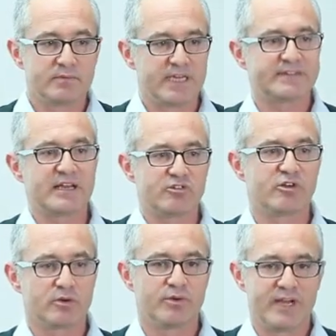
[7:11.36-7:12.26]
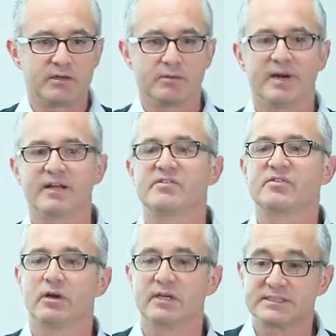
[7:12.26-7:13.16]
the attention created by the
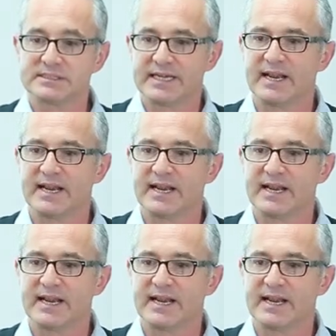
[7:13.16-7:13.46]
Scodix